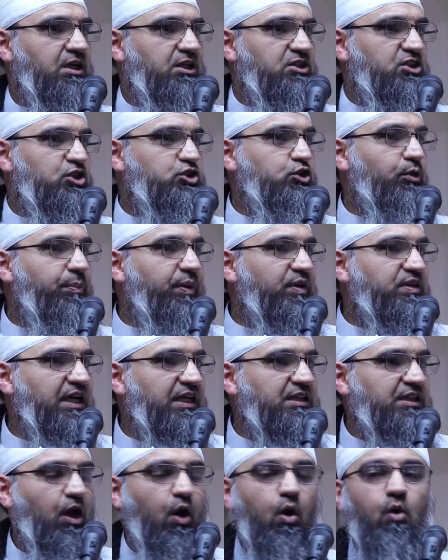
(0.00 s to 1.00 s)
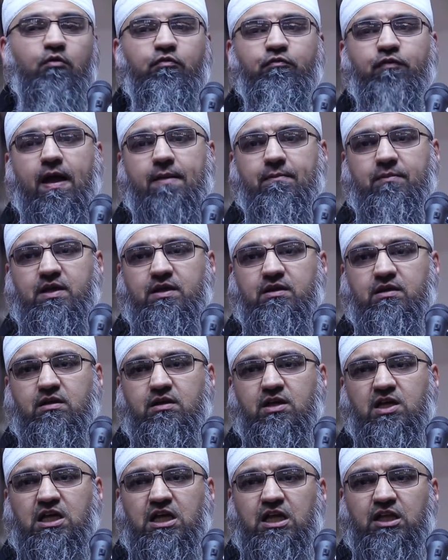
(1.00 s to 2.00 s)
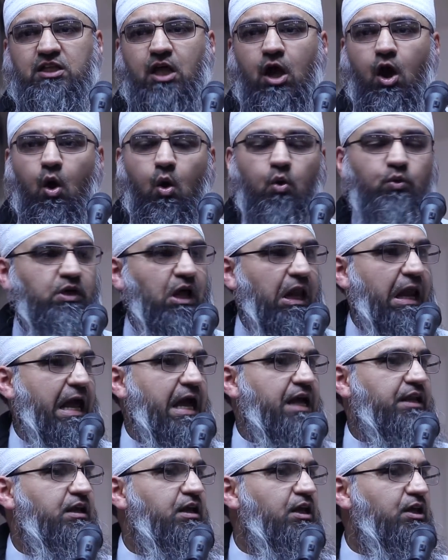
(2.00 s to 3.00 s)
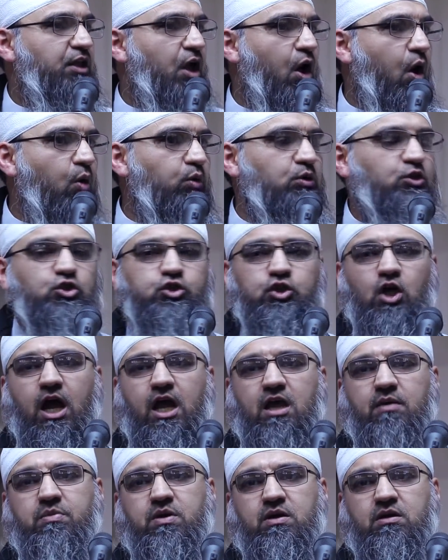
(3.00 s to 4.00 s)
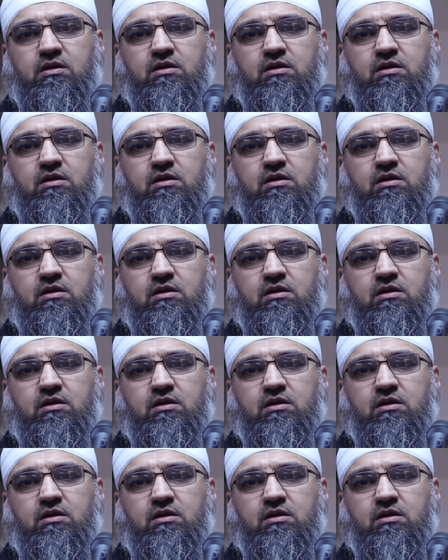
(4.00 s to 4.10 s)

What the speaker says: just to protect their own family, their own clan, their own tribe,